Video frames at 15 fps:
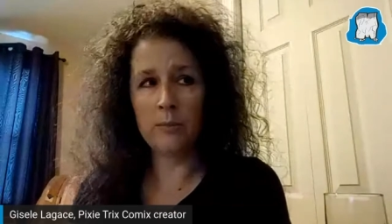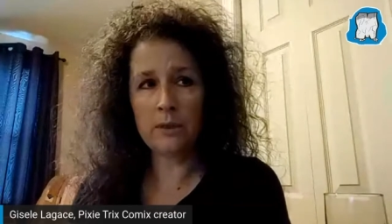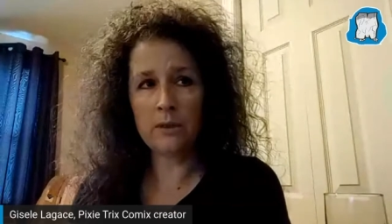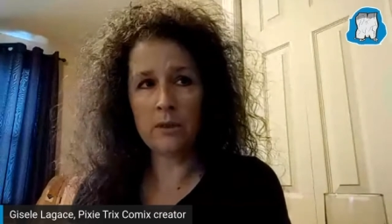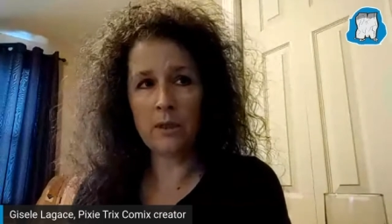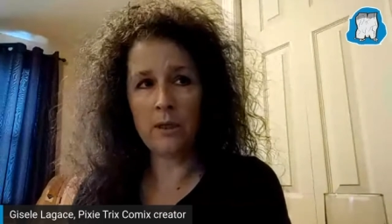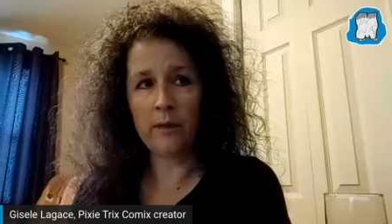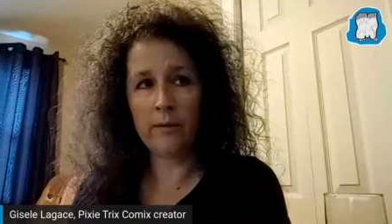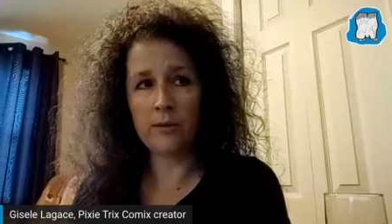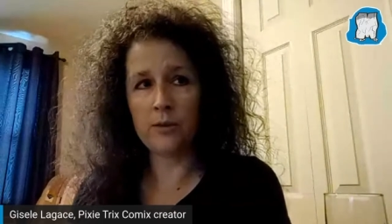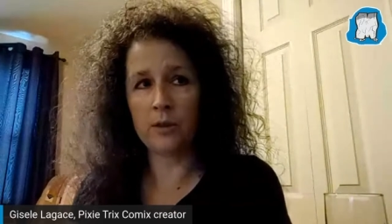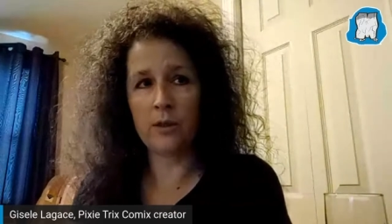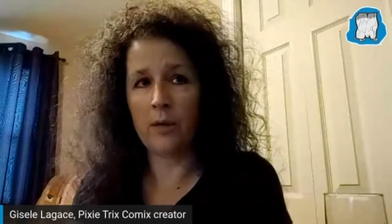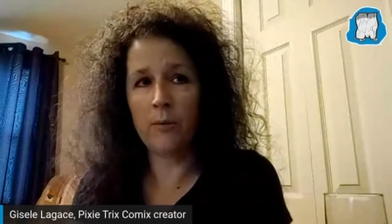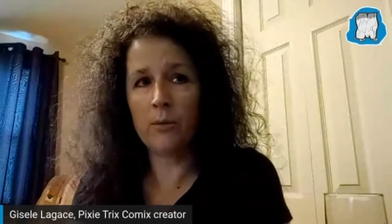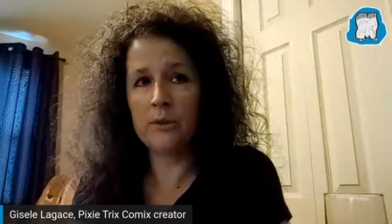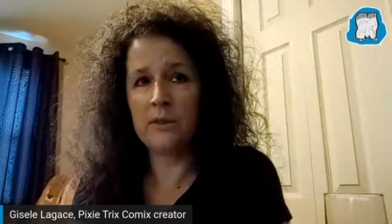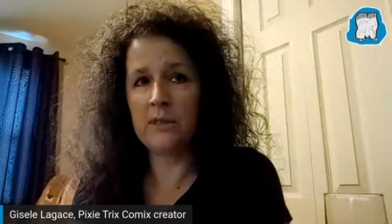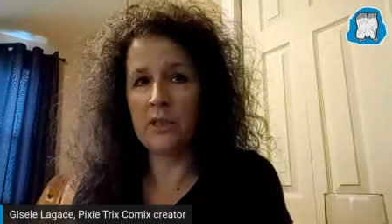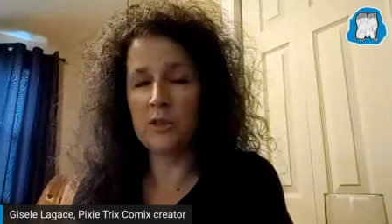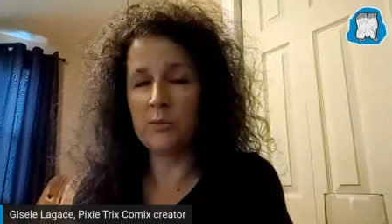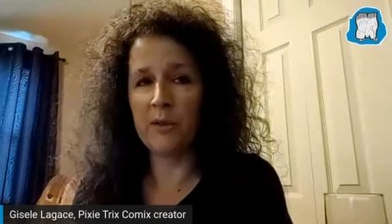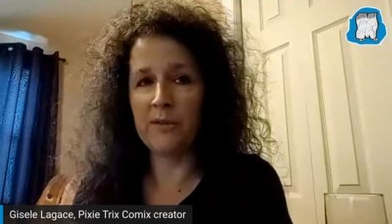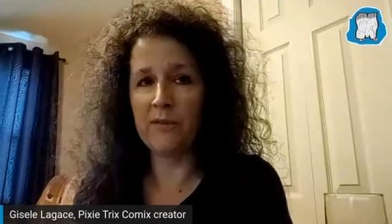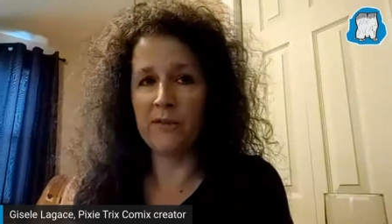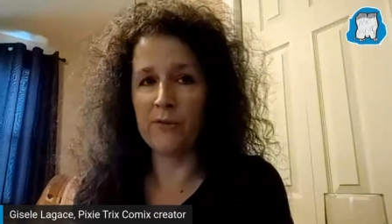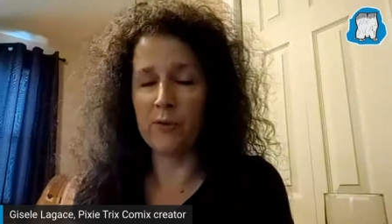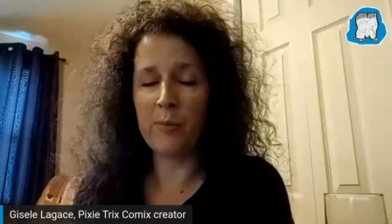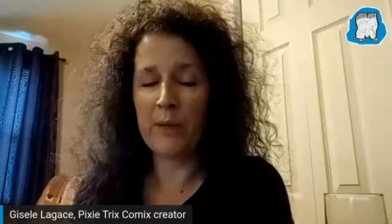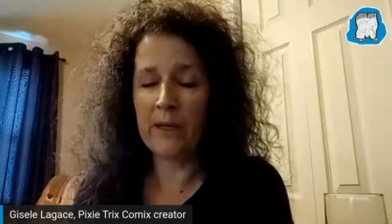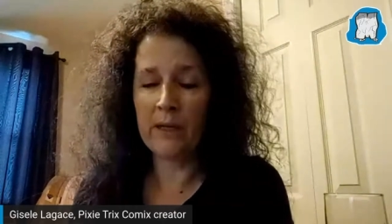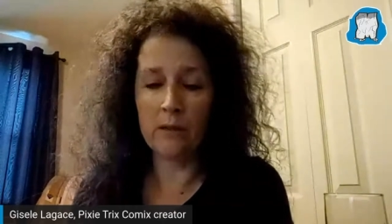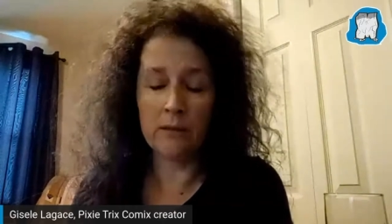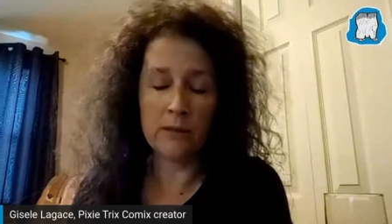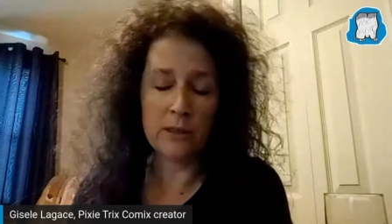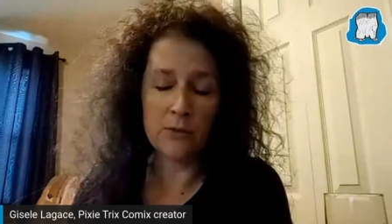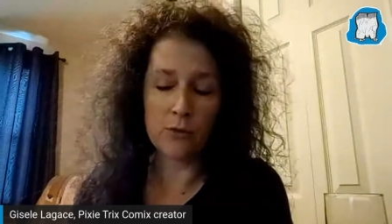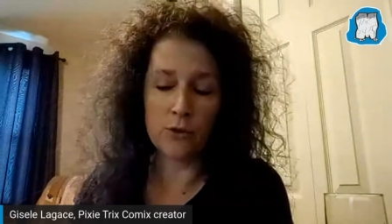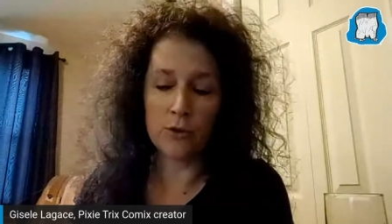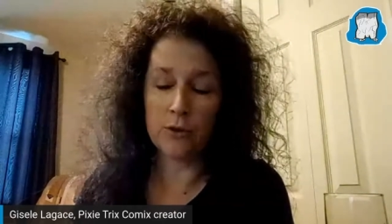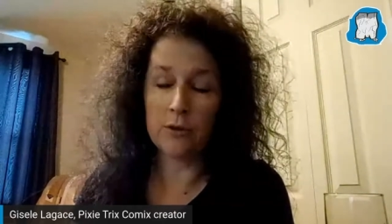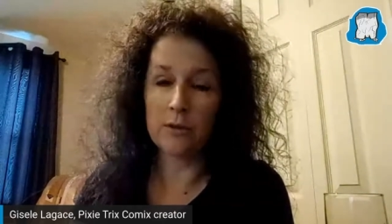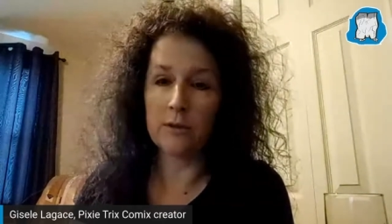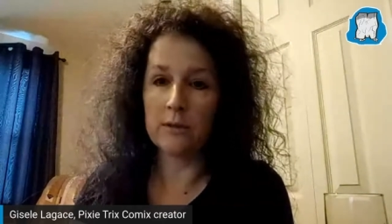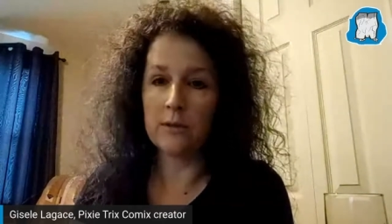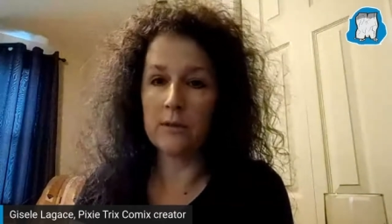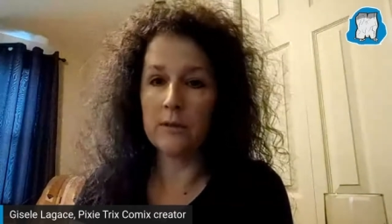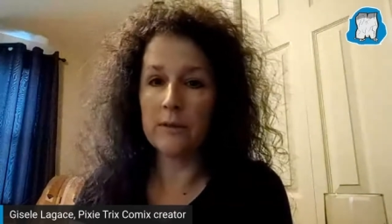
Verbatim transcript: But uh, I wouldn't say it's my favorite panel, that's for sure.